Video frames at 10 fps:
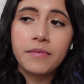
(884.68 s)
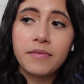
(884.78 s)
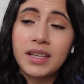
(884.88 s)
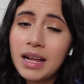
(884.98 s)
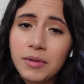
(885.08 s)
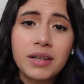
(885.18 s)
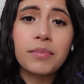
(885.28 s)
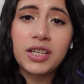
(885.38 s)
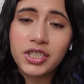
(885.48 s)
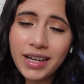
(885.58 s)
then I'm gonna
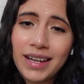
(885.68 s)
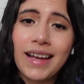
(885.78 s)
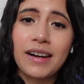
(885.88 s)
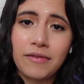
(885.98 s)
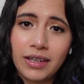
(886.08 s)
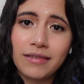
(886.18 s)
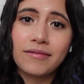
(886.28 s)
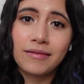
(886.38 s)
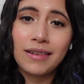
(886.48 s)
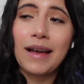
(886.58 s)
bleach the heck out of it.
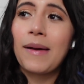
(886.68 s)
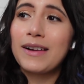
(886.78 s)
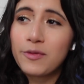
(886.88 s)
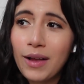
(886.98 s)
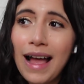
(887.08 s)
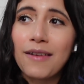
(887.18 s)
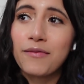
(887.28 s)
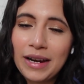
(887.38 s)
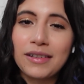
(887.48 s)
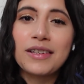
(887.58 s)
I might as well have
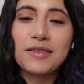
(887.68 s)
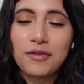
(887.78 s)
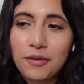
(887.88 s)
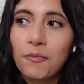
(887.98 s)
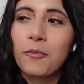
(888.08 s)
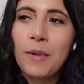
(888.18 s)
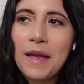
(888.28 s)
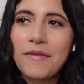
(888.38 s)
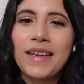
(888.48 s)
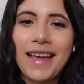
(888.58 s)
fair least
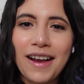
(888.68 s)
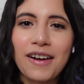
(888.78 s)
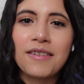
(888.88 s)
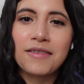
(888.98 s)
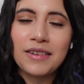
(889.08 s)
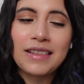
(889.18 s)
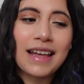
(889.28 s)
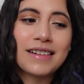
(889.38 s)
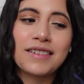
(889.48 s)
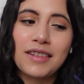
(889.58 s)
wavy hair that
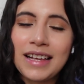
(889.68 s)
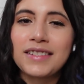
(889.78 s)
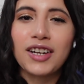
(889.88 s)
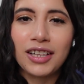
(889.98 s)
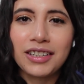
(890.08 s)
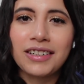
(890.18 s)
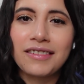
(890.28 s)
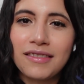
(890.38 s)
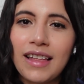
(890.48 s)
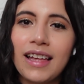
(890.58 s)
is a nice color
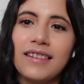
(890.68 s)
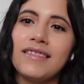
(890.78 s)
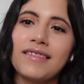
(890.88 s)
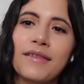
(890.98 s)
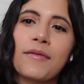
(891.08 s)
than